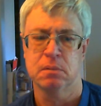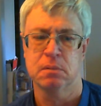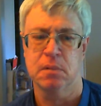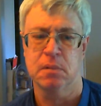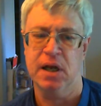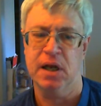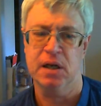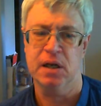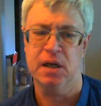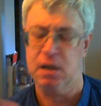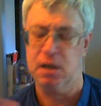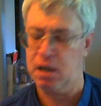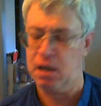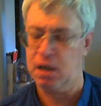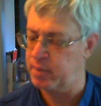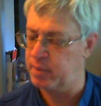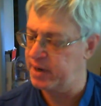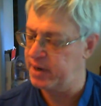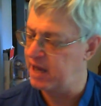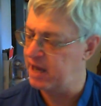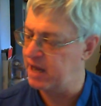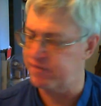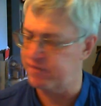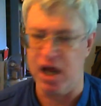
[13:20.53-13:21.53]
And I
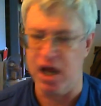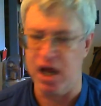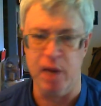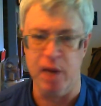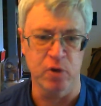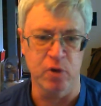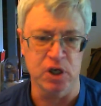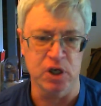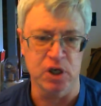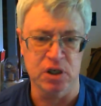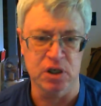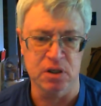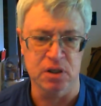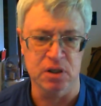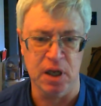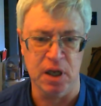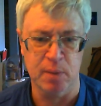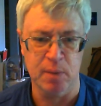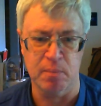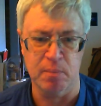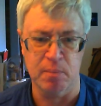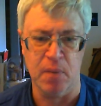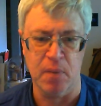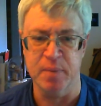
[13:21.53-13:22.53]
might have a hemorrhage, and
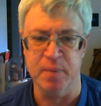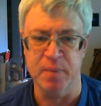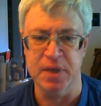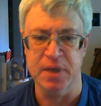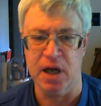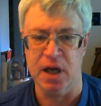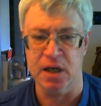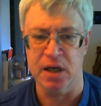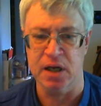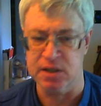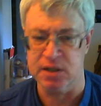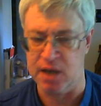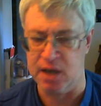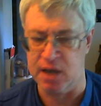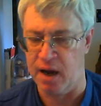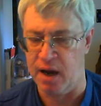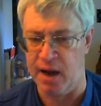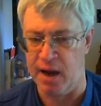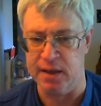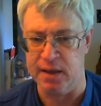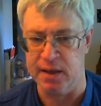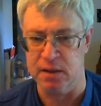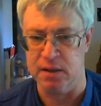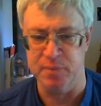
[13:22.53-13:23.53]
that might mean I
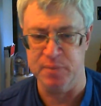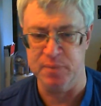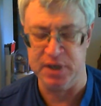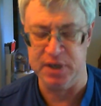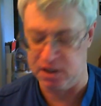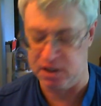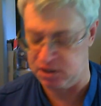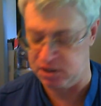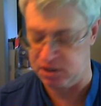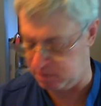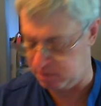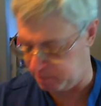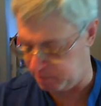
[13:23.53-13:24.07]
die because